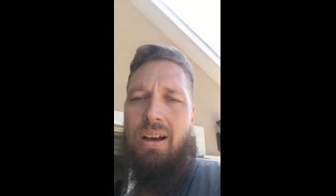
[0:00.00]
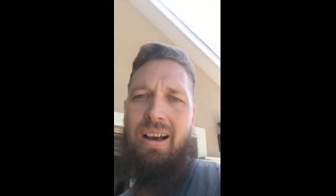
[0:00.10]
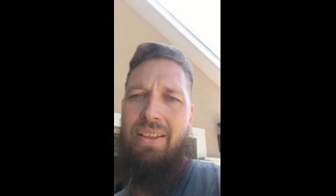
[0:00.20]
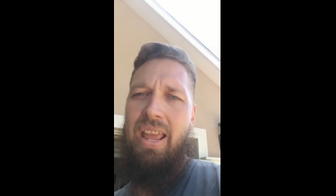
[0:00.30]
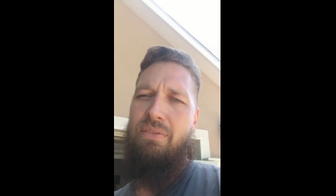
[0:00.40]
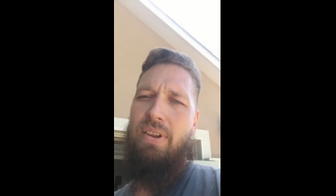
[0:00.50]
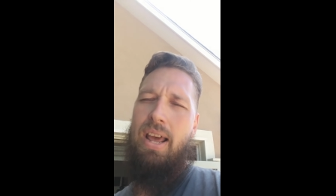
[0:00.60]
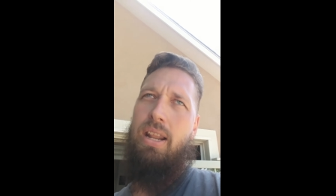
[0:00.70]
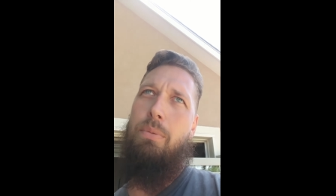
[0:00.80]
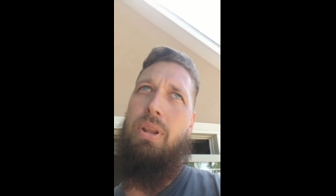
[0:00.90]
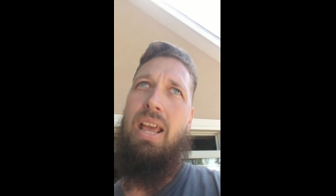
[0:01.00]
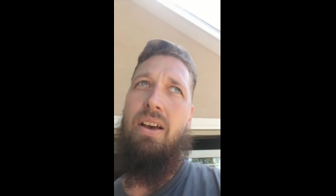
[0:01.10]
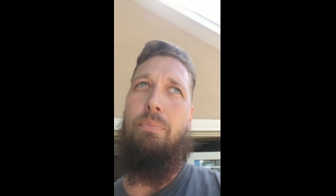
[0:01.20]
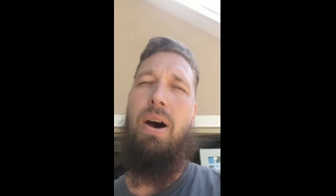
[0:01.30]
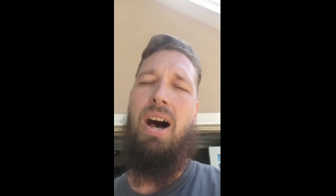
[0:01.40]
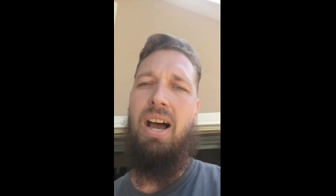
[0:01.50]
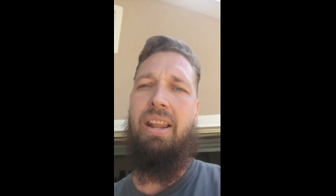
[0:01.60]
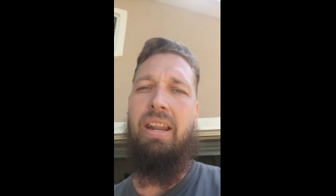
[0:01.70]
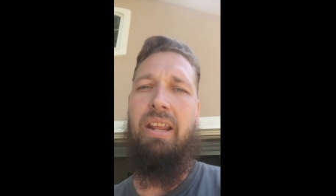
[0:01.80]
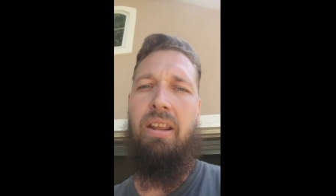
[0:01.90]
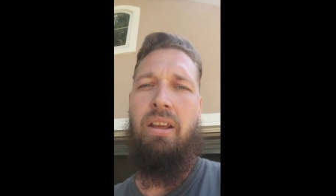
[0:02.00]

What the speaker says: They even had MDF behind it